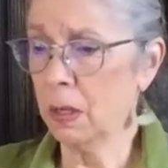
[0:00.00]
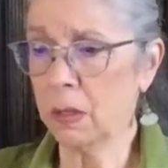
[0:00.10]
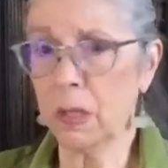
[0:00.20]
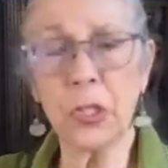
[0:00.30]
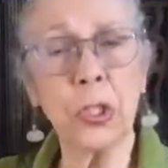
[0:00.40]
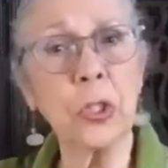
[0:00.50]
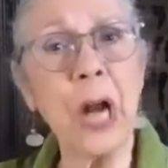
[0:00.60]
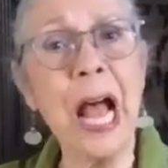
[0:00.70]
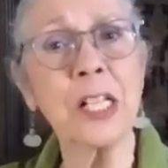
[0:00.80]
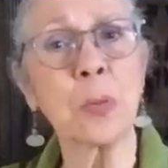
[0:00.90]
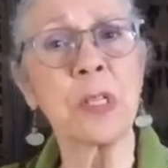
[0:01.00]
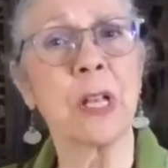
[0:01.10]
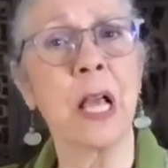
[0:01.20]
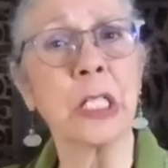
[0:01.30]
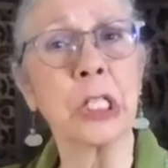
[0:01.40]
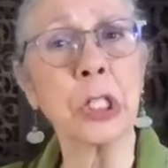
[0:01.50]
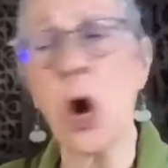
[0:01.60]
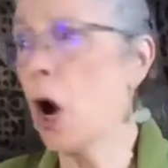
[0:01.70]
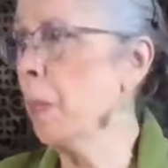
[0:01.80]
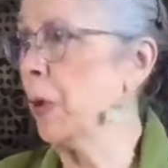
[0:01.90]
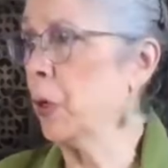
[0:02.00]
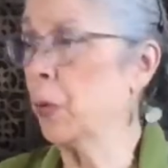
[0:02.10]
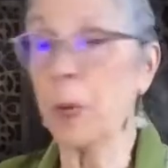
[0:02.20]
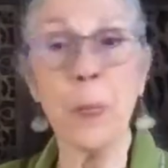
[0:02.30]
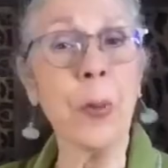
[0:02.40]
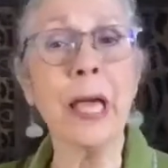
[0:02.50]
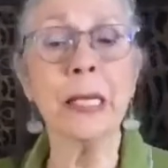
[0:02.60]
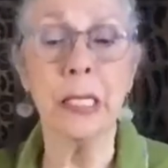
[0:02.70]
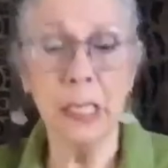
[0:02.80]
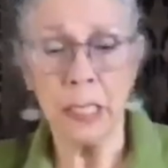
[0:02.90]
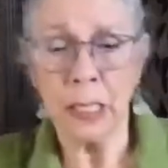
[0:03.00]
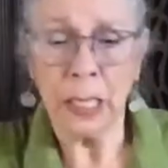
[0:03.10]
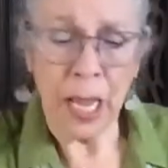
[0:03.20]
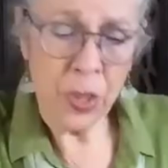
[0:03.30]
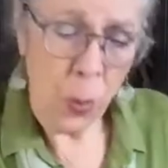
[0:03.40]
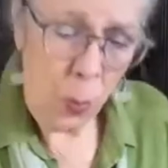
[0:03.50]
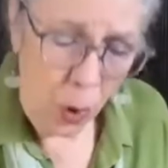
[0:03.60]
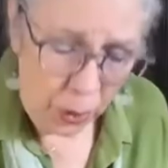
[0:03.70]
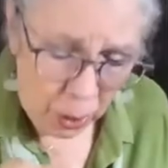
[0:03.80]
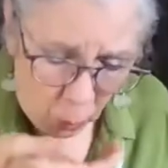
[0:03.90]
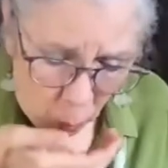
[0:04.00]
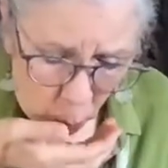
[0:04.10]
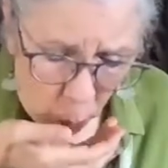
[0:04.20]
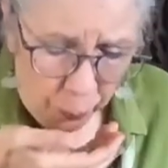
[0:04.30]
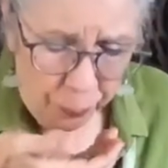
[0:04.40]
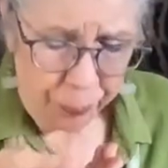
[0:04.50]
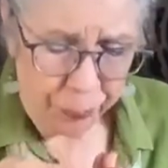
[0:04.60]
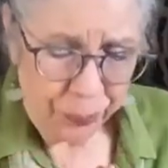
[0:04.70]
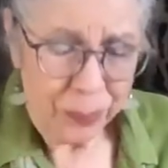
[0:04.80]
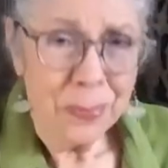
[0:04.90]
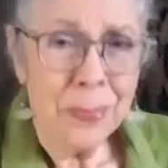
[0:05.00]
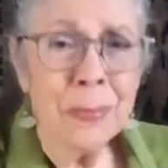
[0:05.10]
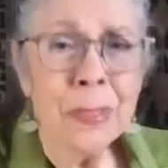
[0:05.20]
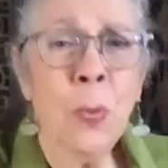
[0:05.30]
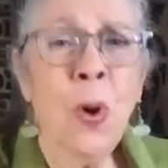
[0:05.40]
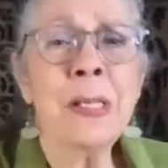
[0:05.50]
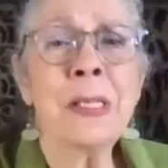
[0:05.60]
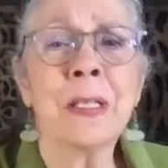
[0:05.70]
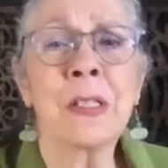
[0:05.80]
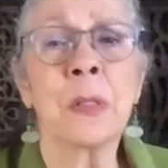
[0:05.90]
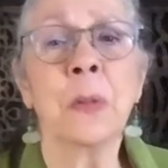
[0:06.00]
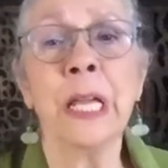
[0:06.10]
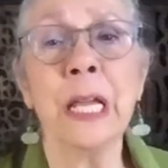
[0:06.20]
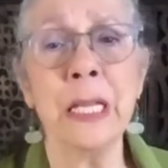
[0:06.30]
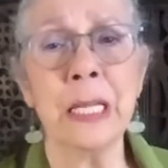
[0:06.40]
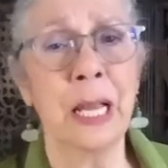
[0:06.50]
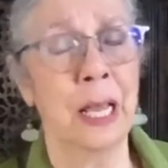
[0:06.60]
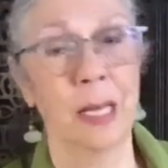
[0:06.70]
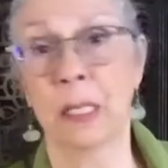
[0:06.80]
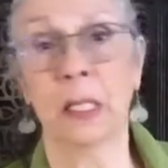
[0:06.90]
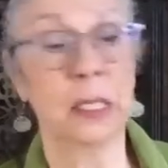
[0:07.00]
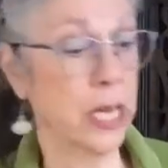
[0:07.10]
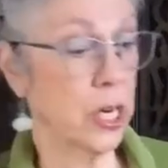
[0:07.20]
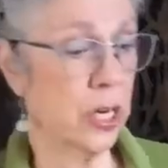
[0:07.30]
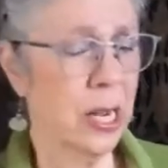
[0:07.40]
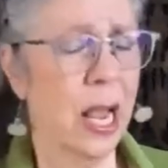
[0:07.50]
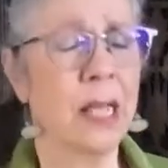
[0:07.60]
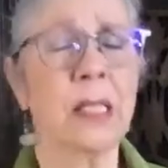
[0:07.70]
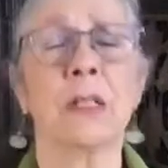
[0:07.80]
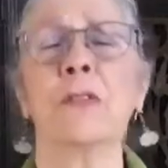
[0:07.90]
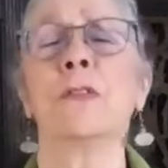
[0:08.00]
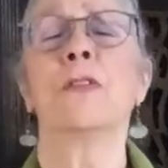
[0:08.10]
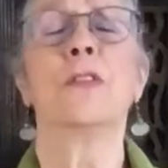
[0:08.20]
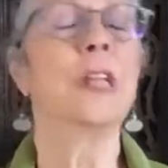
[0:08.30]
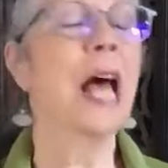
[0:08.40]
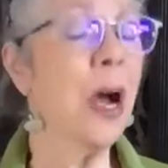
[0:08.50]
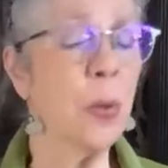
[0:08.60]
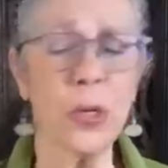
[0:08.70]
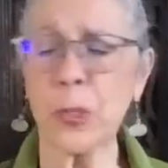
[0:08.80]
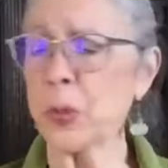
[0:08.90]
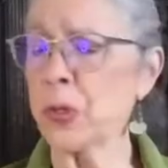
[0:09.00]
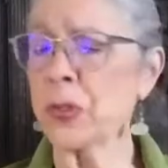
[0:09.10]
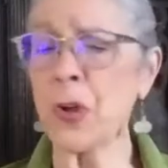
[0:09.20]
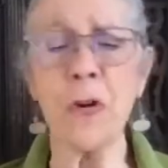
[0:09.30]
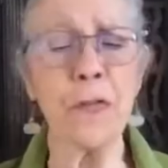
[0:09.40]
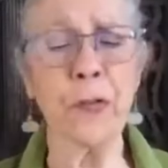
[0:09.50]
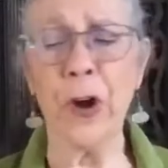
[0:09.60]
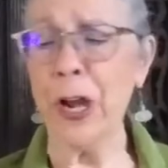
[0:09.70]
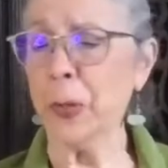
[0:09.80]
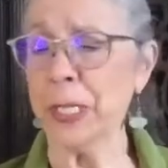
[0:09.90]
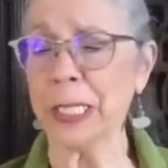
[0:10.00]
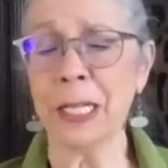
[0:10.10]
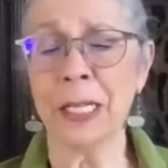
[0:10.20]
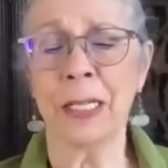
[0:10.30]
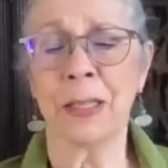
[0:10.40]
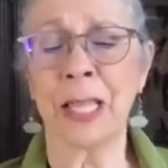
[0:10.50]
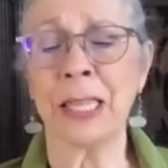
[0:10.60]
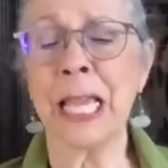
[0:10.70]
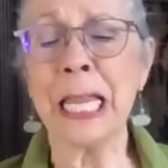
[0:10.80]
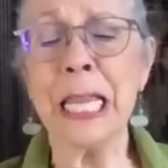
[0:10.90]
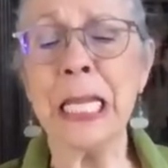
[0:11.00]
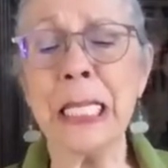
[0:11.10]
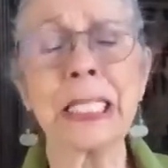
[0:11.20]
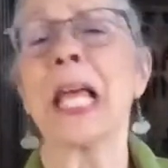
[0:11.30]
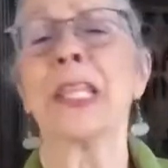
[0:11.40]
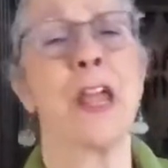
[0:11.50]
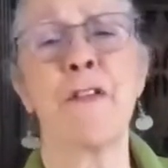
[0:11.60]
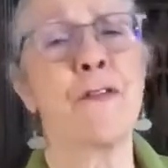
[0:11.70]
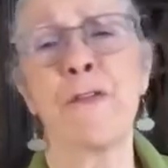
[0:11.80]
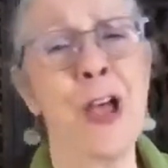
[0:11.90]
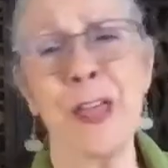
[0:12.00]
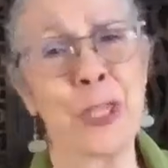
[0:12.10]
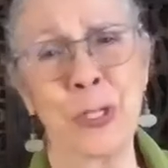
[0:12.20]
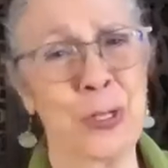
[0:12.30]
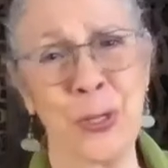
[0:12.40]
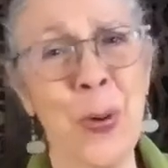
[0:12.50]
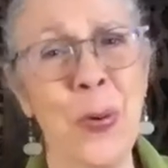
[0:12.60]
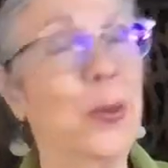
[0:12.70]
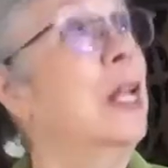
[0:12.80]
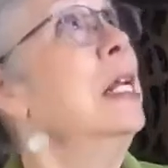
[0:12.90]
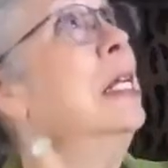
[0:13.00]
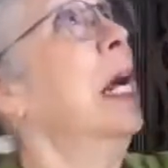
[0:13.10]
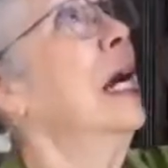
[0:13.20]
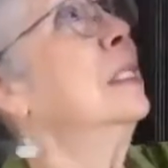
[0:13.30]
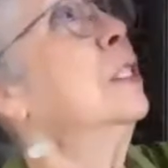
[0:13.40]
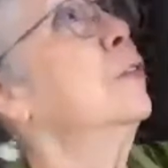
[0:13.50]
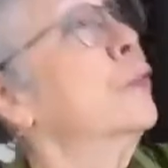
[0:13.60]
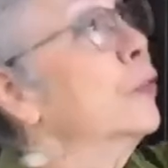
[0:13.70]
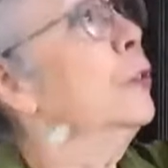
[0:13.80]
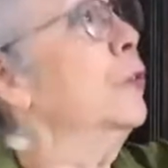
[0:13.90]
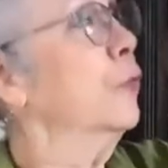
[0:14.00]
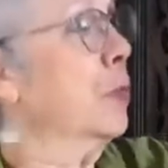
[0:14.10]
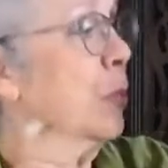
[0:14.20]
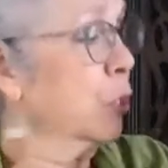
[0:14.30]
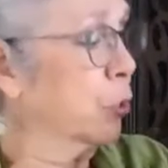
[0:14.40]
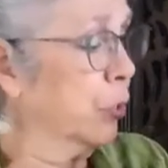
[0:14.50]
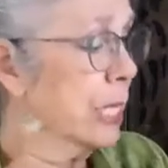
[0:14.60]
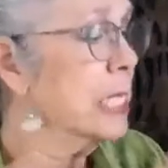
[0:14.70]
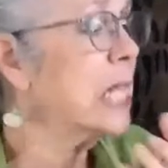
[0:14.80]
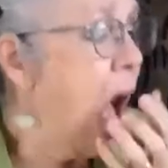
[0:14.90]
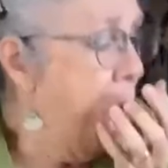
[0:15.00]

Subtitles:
that the grass was like a carpet or a bed, and the water was sweet and clear, and the flowers were so fragrant that they eased and they fed the soul, and the fruit from the trees